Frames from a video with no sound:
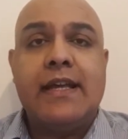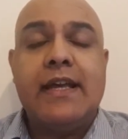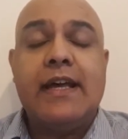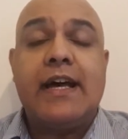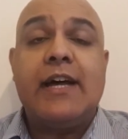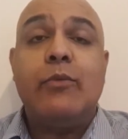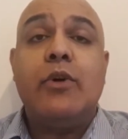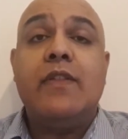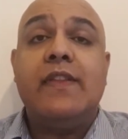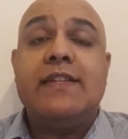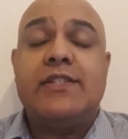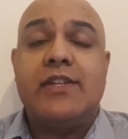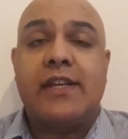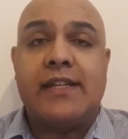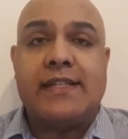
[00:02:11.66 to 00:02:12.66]
I want
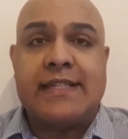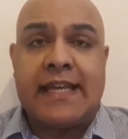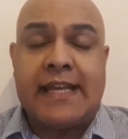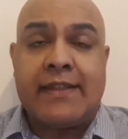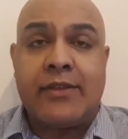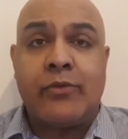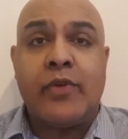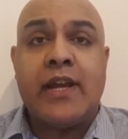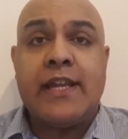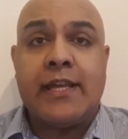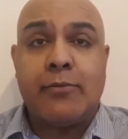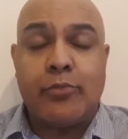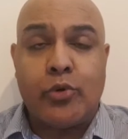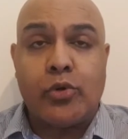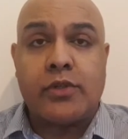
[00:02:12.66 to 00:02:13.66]
these to contain the really
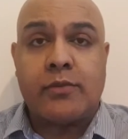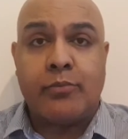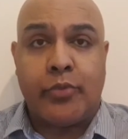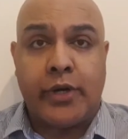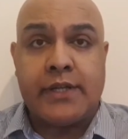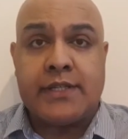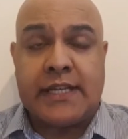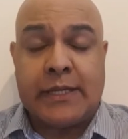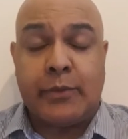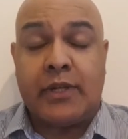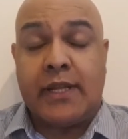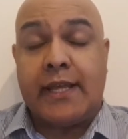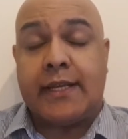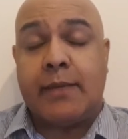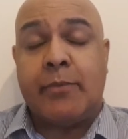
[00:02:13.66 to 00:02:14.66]
important points that I
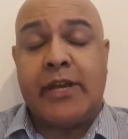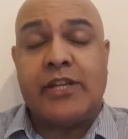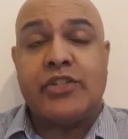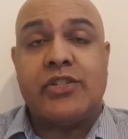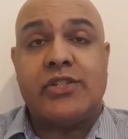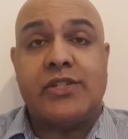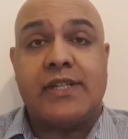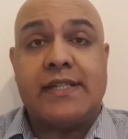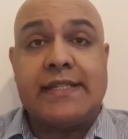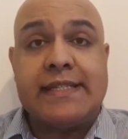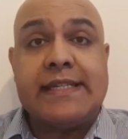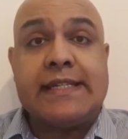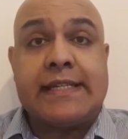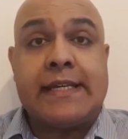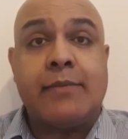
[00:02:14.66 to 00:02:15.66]
would like a patient to
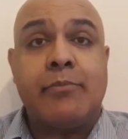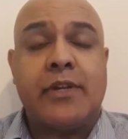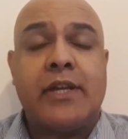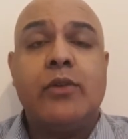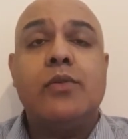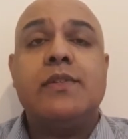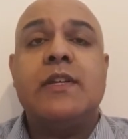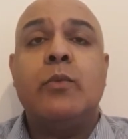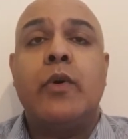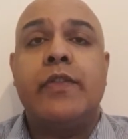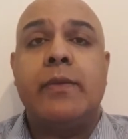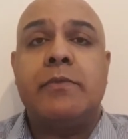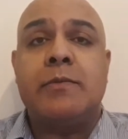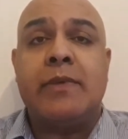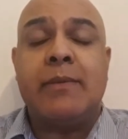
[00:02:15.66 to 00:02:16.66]
consider, but I also
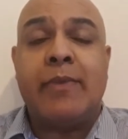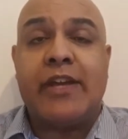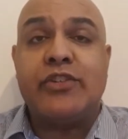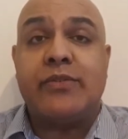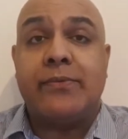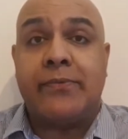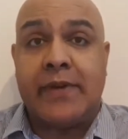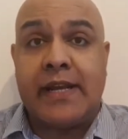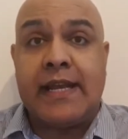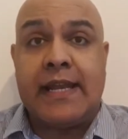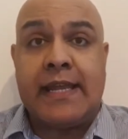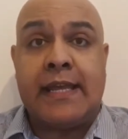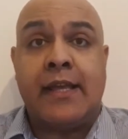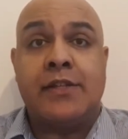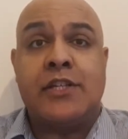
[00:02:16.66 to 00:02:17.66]
want them to be patient
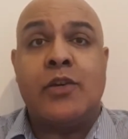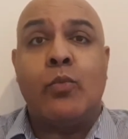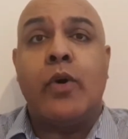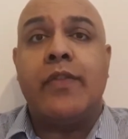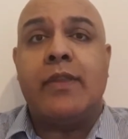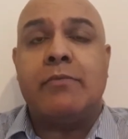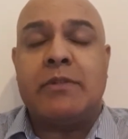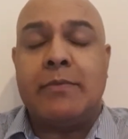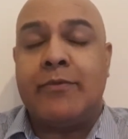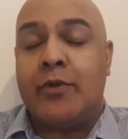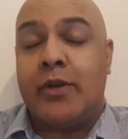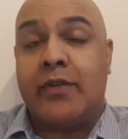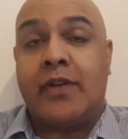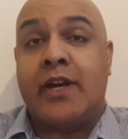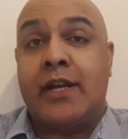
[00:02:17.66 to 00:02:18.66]
friendly. I don't want them to be
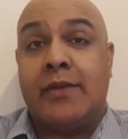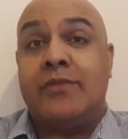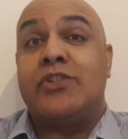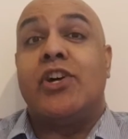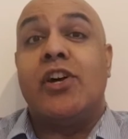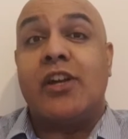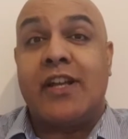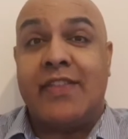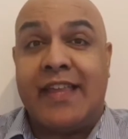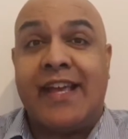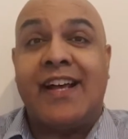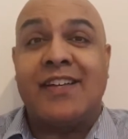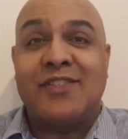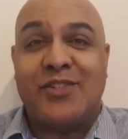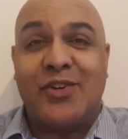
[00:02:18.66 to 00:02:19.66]
full of the kind of jargon
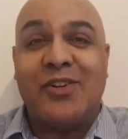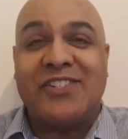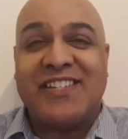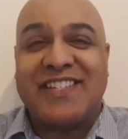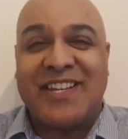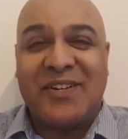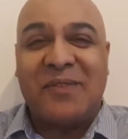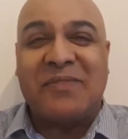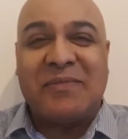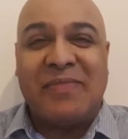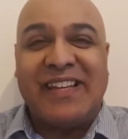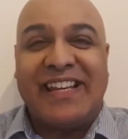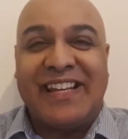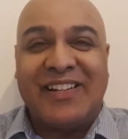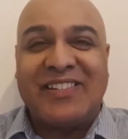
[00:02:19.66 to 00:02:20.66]
that us doctors can often
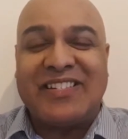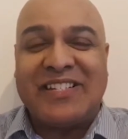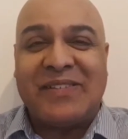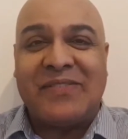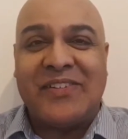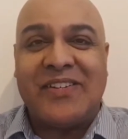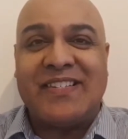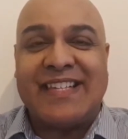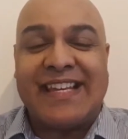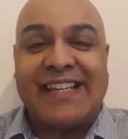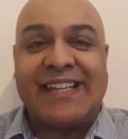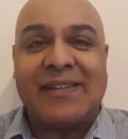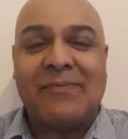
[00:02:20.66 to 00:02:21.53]
be guilty of using.